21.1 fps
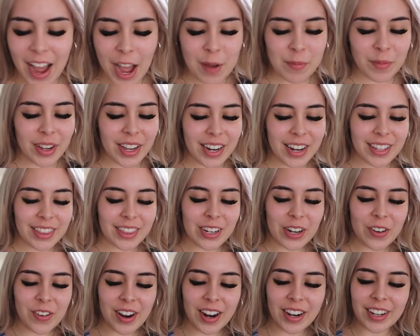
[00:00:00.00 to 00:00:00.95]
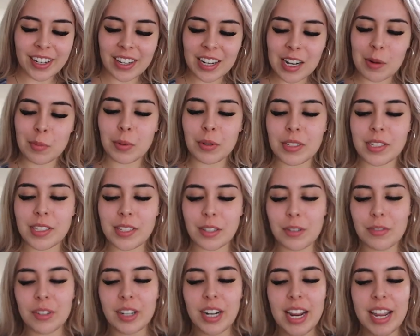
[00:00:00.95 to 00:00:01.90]
I'm gonna throw on a couple
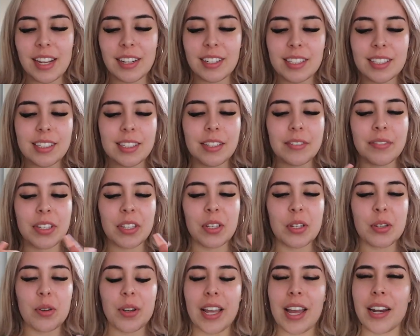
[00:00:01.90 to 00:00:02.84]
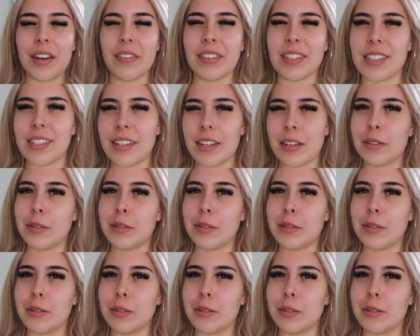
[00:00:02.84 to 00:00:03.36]
silver anklets, even though you can't even see